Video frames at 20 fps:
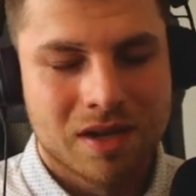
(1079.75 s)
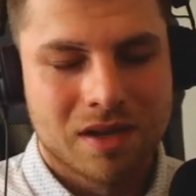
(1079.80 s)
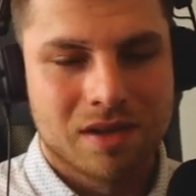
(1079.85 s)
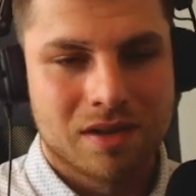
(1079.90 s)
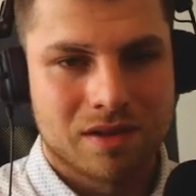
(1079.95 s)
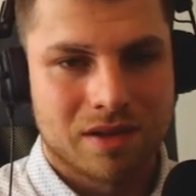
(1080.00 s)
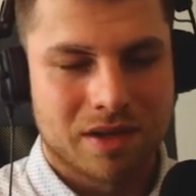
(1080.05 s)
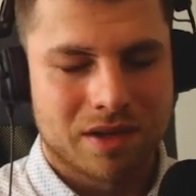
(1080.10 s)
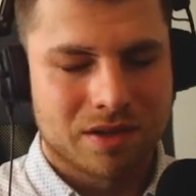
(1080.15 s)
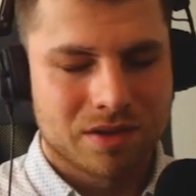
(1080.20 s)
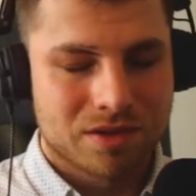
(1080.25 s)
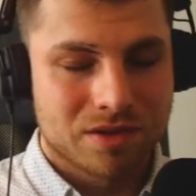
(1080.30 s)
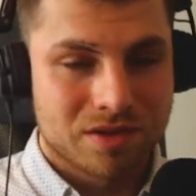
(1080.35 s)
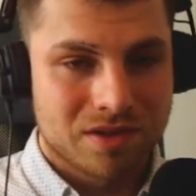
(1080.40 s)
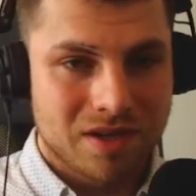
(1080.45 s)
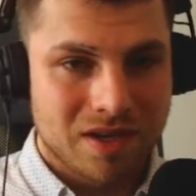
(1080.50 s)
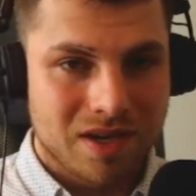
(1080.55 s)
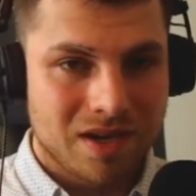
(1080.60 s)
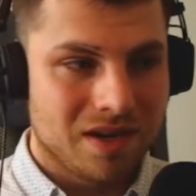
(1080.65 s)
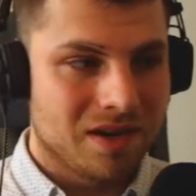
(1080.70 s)
Like
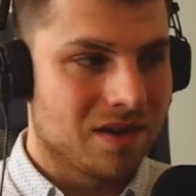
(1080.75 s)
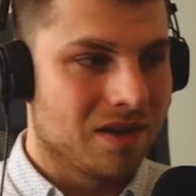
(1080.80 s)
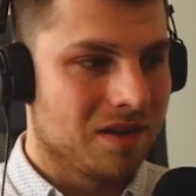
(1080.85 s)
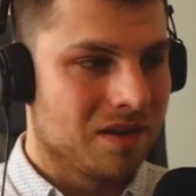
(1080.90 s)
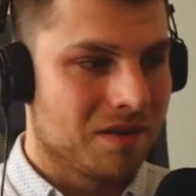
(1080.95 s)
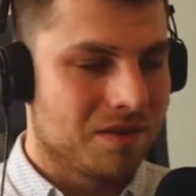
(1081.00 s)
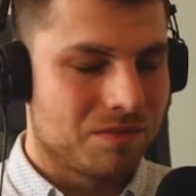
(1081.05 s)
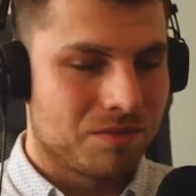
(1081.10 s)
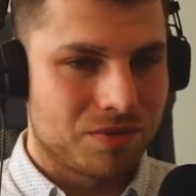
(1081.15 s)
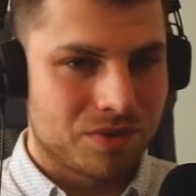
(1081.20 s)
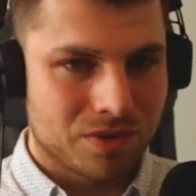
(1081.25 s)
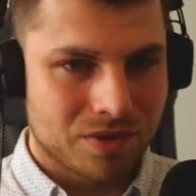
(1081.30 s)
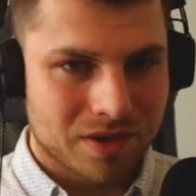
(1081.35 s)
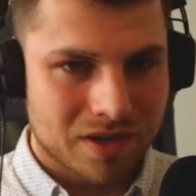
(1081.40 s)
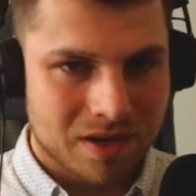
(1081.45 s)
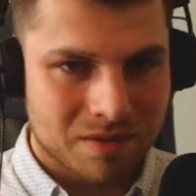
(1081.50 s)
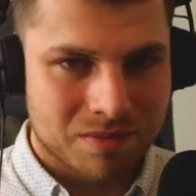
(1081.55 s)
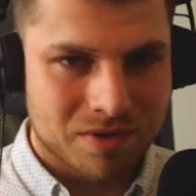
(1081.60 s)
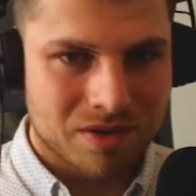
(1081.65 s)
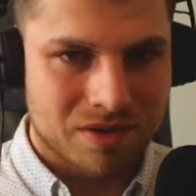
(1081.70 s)
C
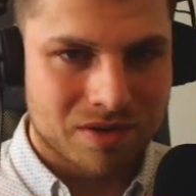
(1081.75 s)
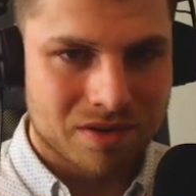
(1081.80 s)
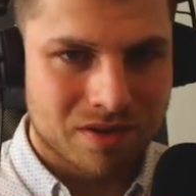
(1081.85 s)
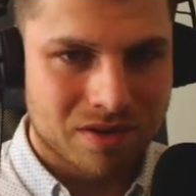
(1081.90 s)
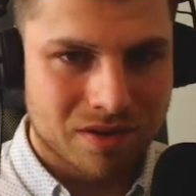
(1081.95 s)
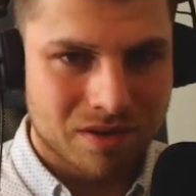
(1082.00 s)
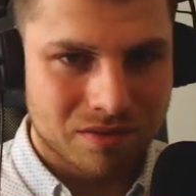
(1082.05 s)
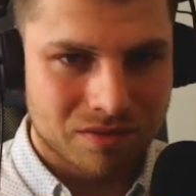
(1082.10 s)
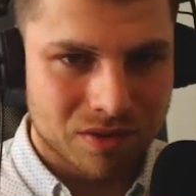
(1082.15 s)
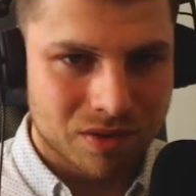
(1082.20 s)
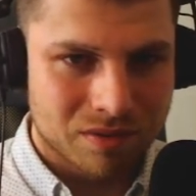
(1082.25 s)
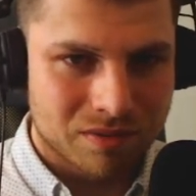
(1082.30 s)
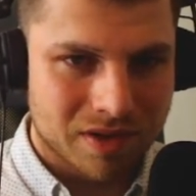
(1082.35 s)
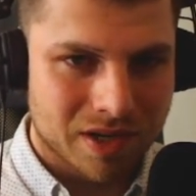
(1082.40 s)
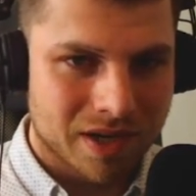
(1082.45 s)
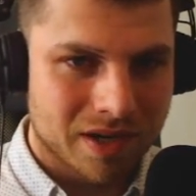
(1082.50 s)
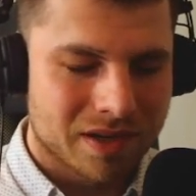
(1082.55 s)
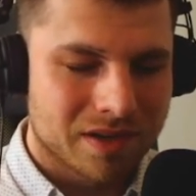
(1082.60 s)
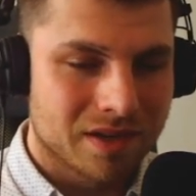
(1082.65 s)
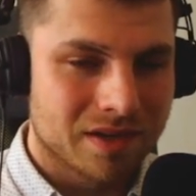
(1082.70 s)
programmer would
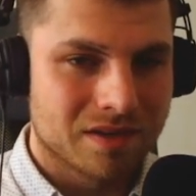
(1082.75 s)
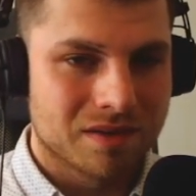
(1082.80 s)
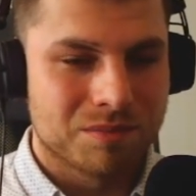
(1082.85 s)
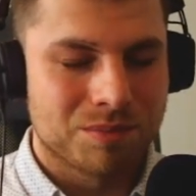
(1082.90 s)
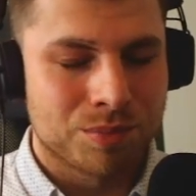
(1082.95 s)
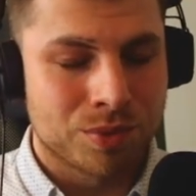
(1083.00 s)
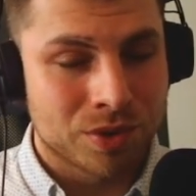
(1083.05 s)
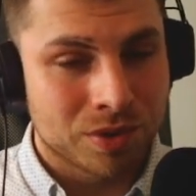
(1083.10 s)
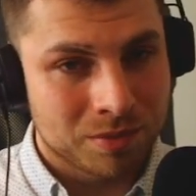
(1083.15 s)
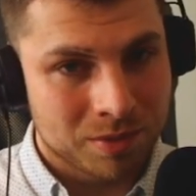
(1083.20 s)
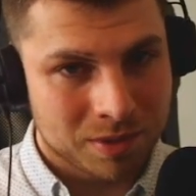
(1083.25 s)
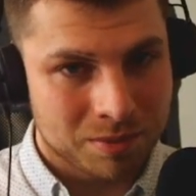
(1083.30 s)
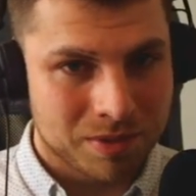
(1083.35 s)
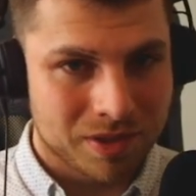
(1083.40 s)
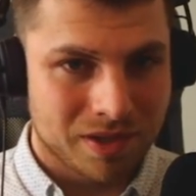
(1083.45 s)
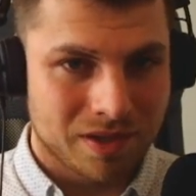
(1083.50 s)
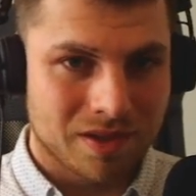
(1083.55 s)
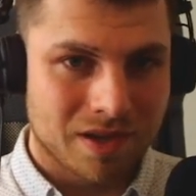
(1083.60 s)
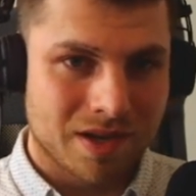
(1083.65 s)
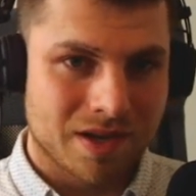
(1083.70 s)
write it probably
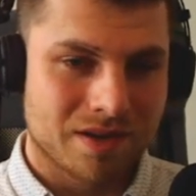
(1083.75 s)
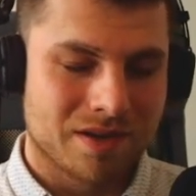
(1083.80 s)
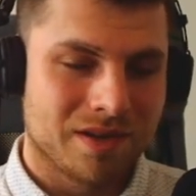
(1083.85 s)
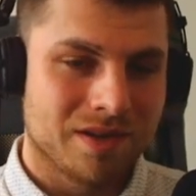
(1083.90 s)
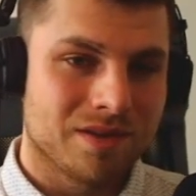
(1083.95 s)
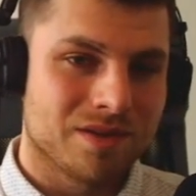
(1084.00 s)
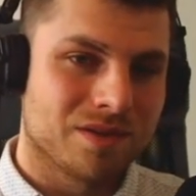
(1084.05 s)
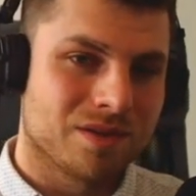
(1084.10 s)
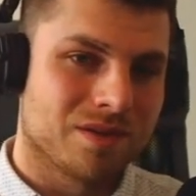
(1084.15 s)
like this,